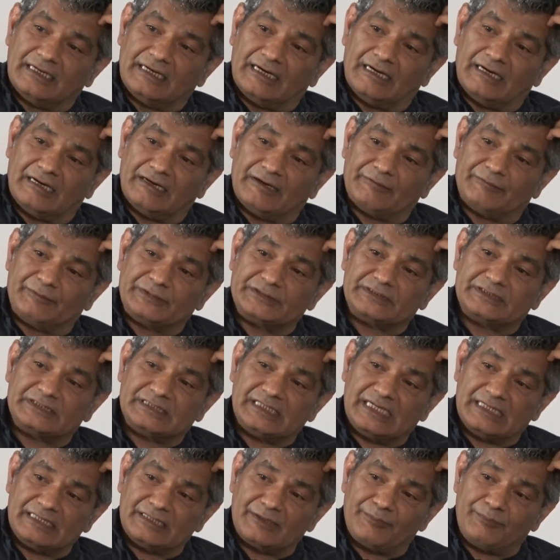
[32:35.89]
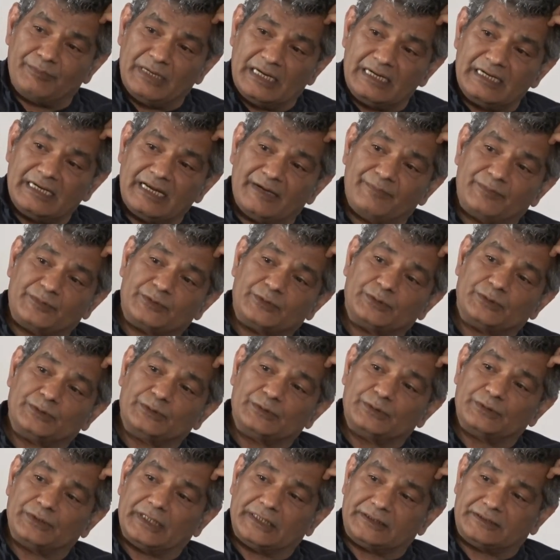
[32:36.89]
But in the build-up
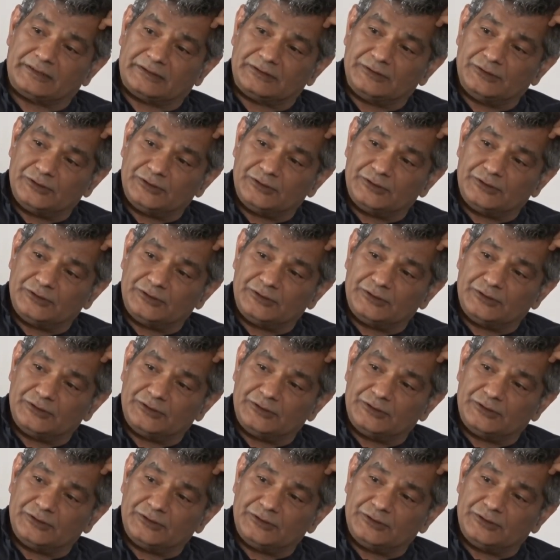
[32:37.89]
to it,